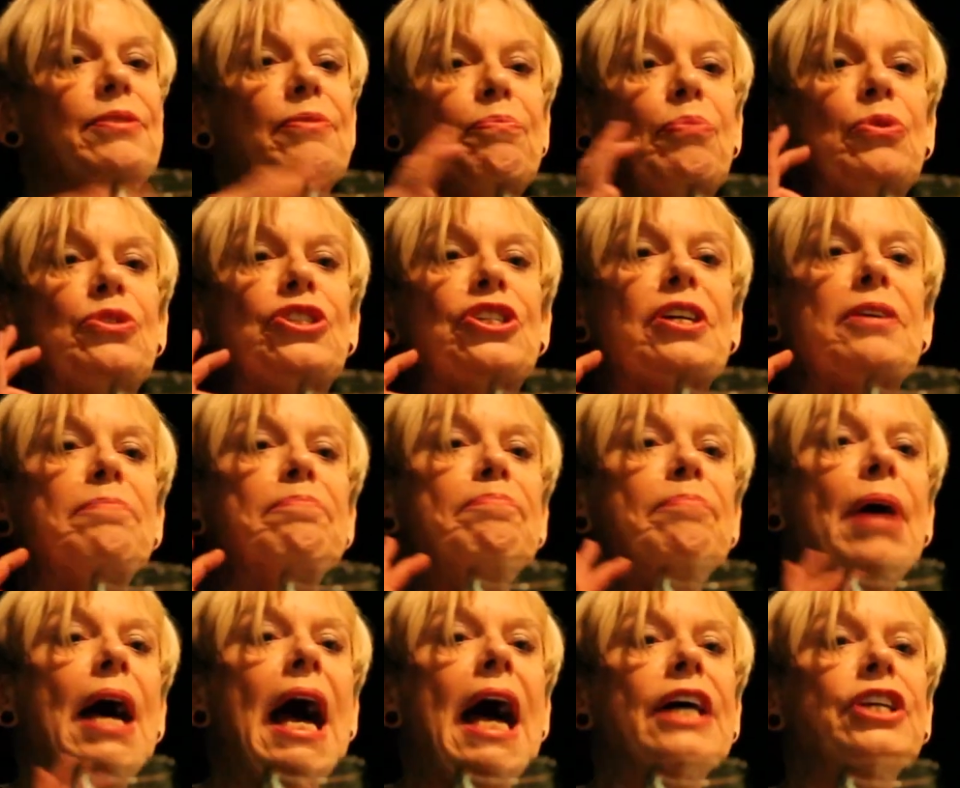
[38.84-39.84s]
puts
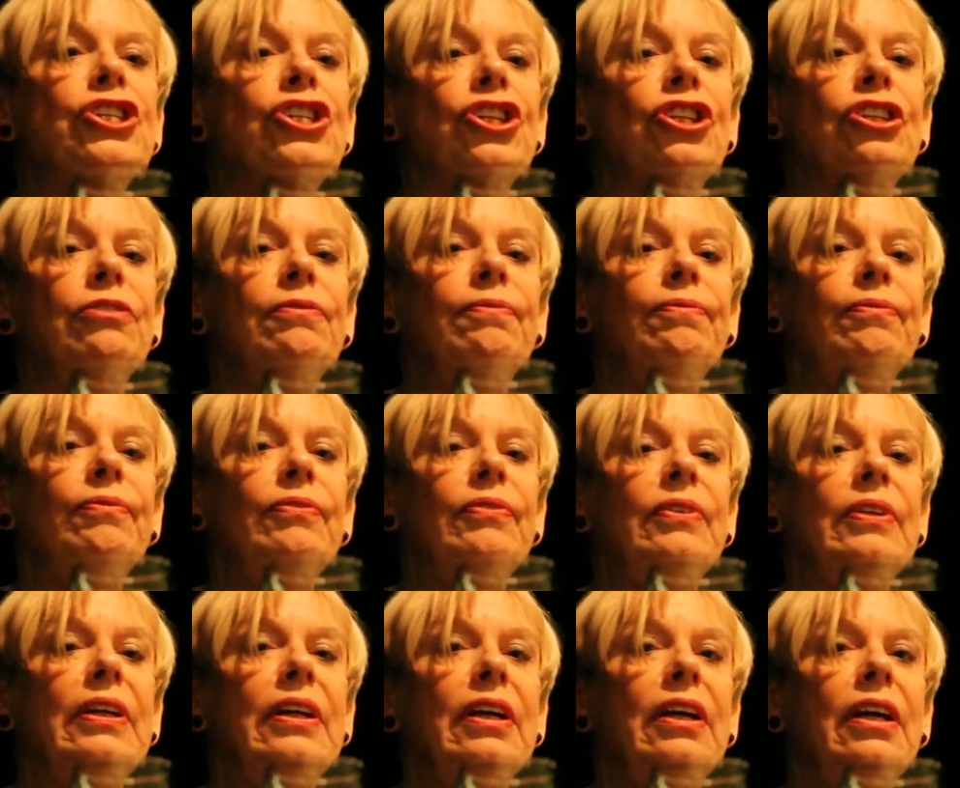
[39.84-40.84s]
compassion
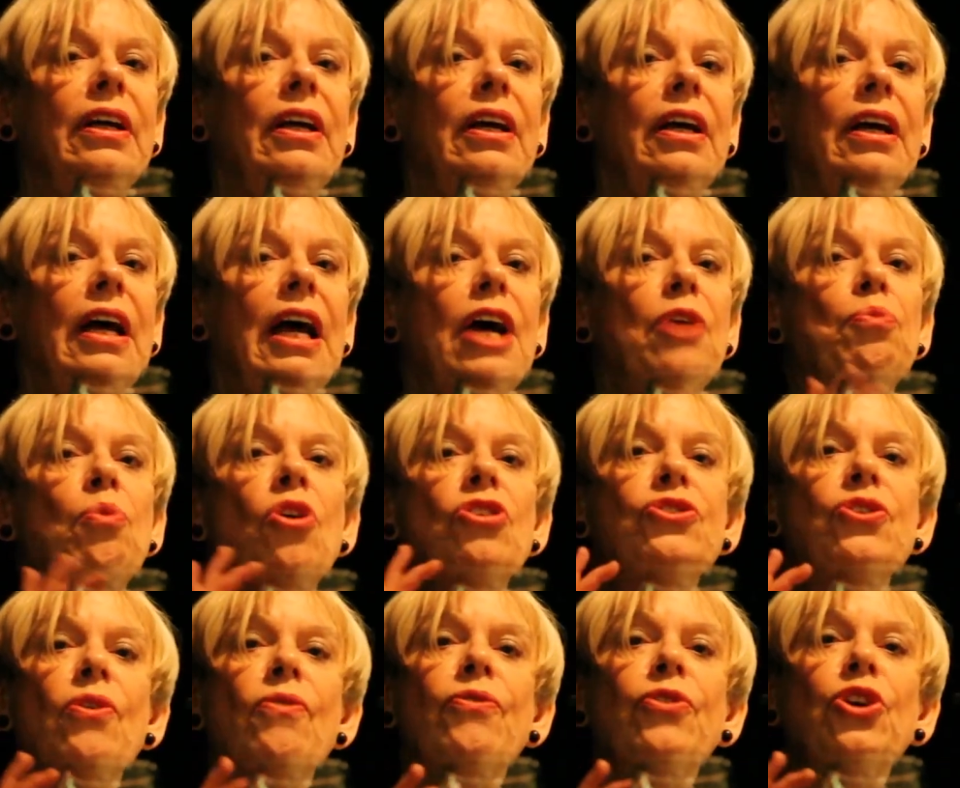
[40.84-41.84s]
and
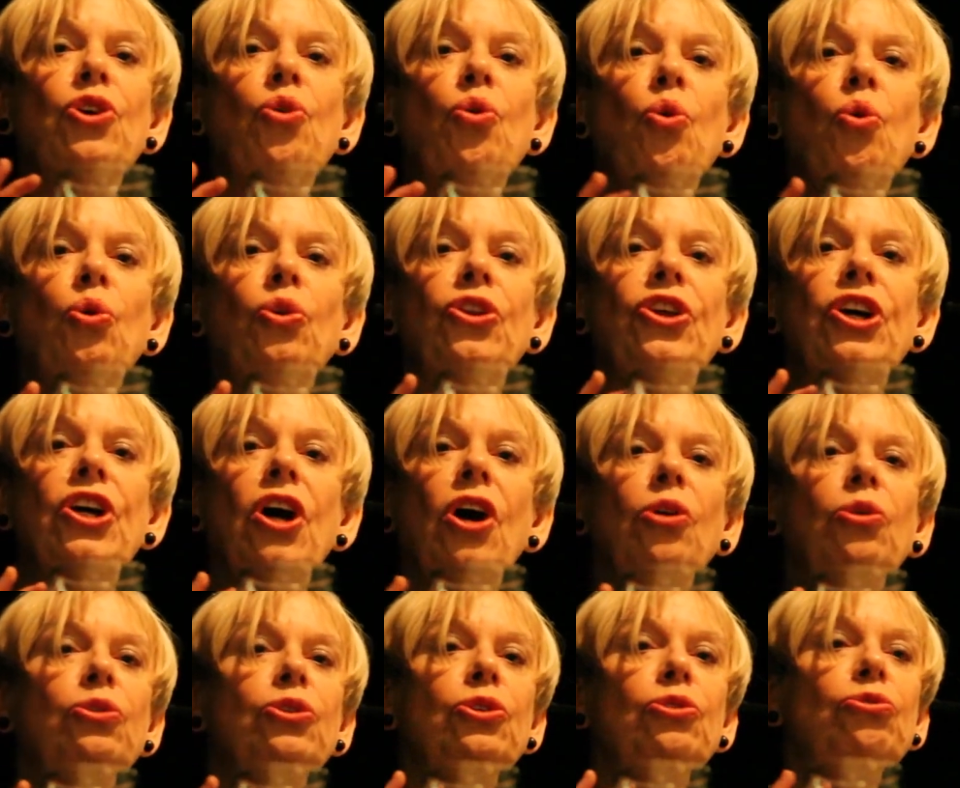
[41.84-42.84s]
what's often called the
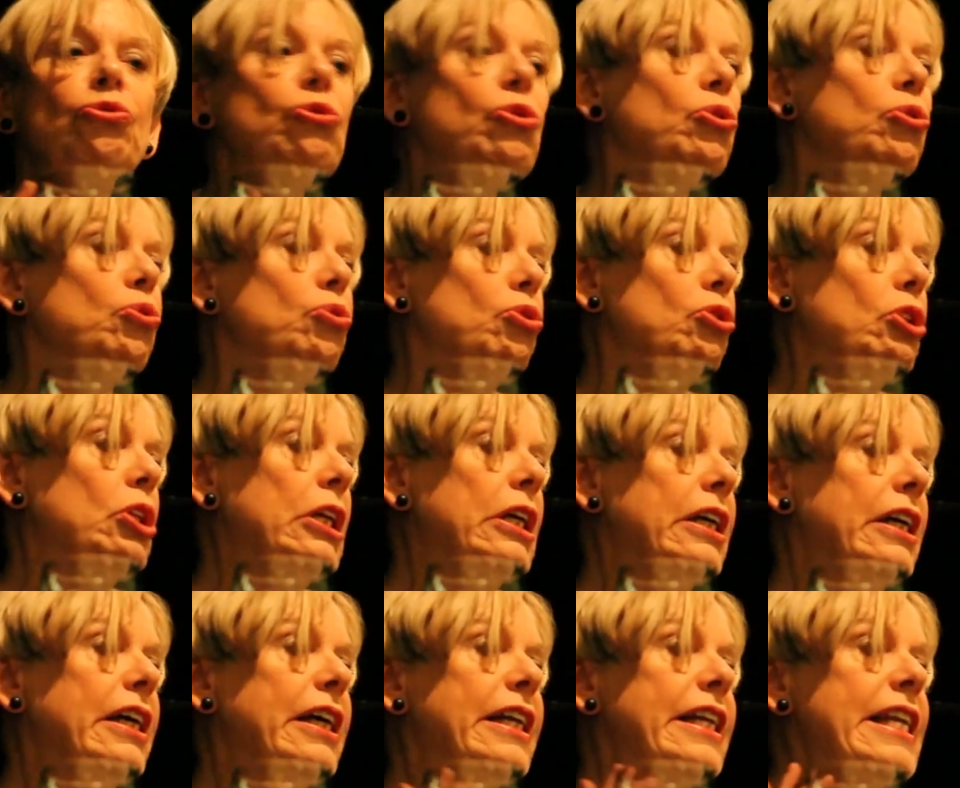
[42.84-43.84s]
golden rule:
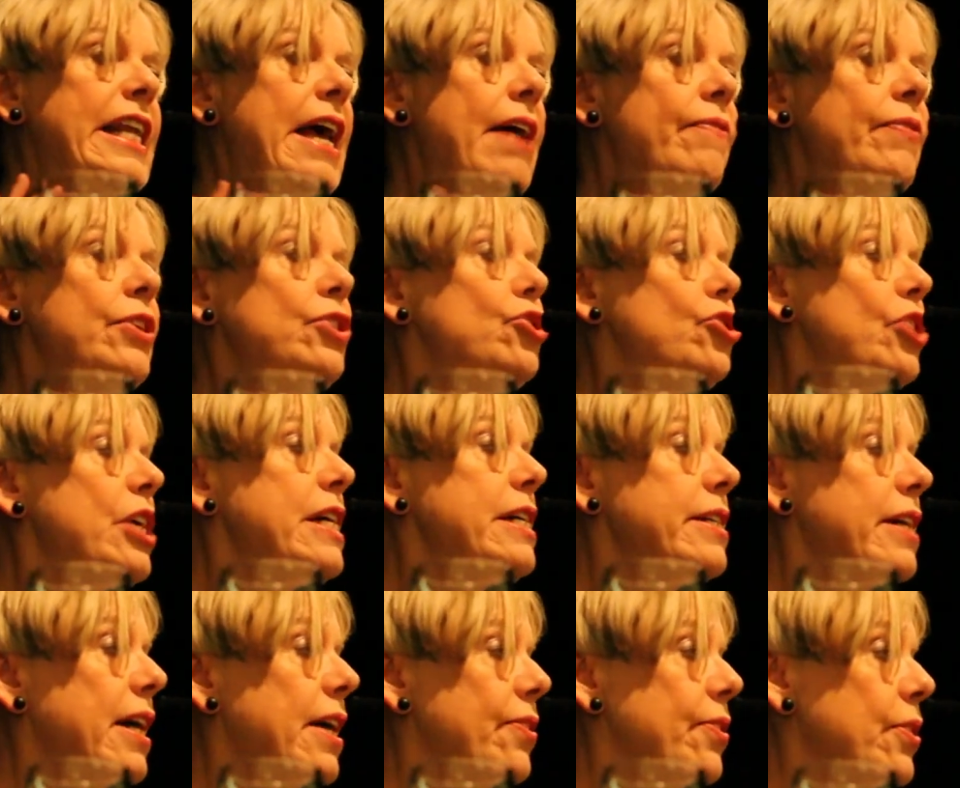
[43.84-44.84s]
never
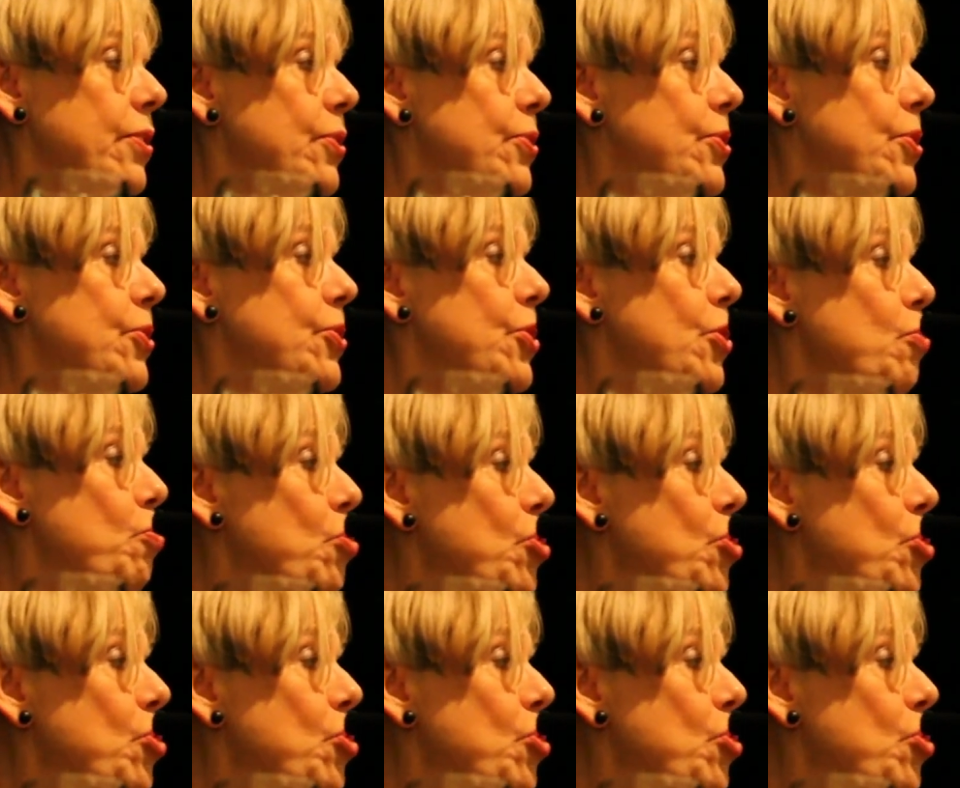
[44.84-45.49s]
treat others as you